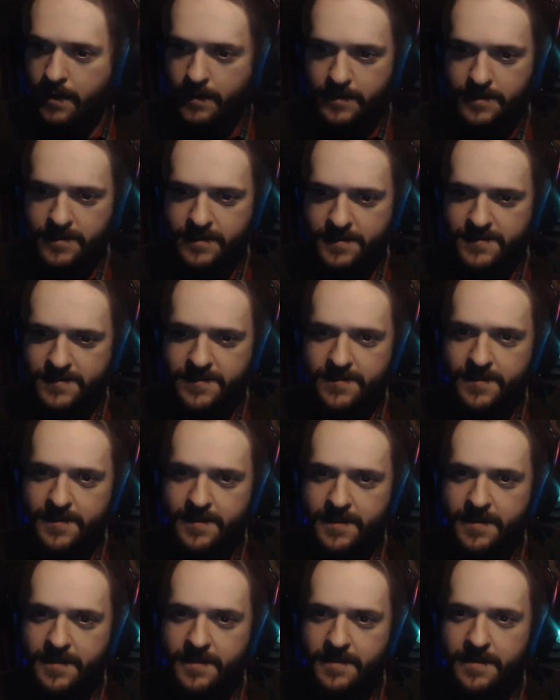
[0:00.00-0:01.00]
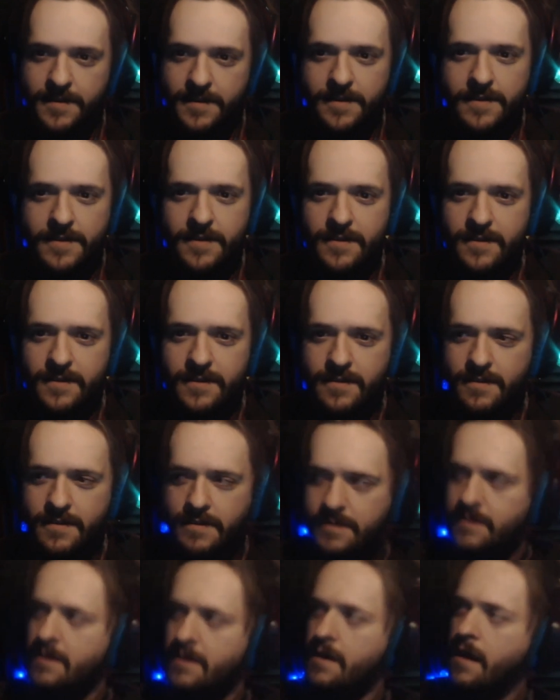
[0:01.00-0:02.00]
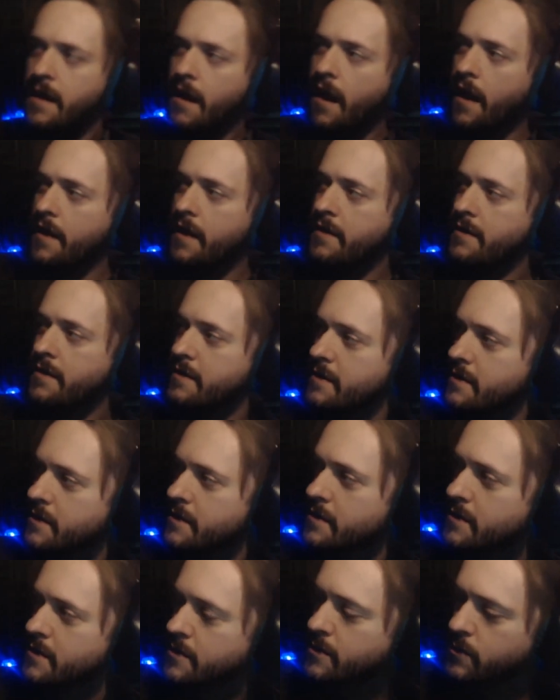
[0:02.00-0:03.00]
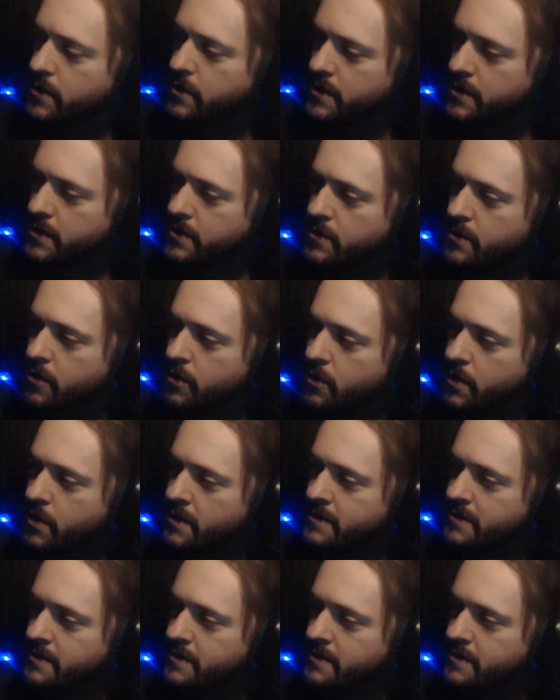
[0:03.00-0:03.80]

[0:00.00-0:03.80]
Let's see. Hey, where are you going?